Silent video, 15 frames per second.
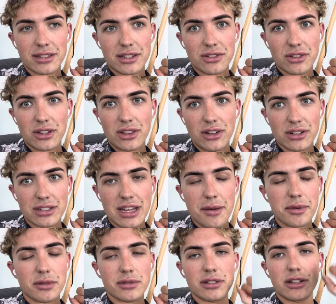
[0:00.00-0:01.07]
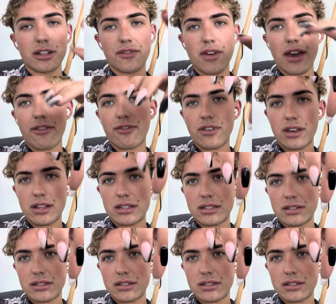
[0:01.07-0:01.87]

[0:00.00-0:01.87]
it took a long time and it was a lot of effort.